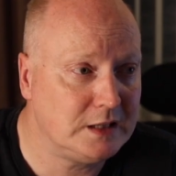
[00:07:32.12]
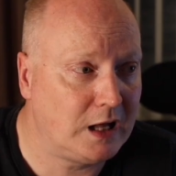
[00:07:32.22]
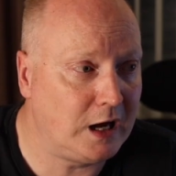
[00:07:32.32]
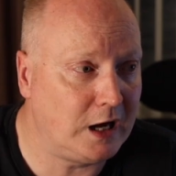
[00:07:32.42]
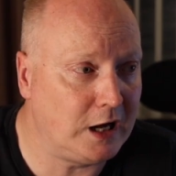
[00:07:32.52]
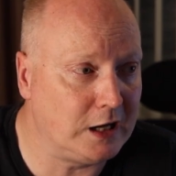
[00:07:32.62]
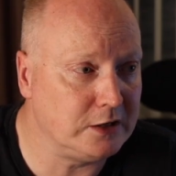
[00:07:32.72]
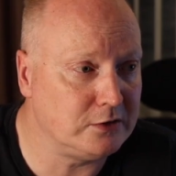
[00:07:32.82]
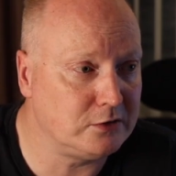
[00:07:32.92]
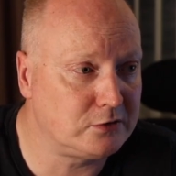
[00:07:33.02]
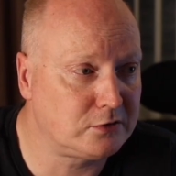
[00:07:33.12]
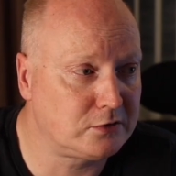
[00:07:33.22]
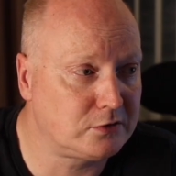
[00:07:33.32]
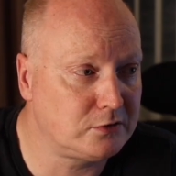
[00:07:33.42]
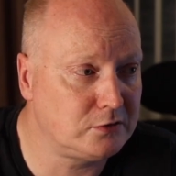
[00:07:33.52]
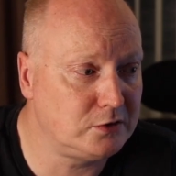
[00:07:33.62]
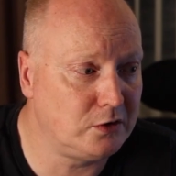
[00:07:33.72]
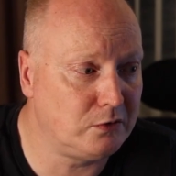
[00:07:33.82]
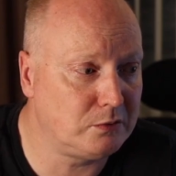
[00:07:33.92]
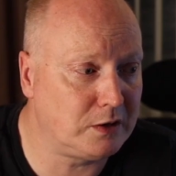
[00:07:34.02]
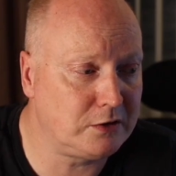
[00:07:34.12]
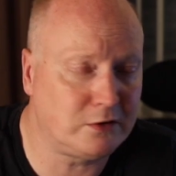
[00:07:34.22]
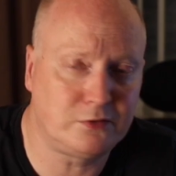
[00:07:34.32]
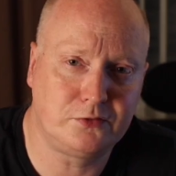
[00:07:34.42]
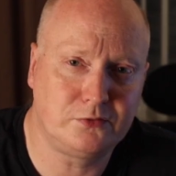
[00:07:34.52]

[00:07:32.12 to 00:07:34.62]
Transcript: and you know, I don't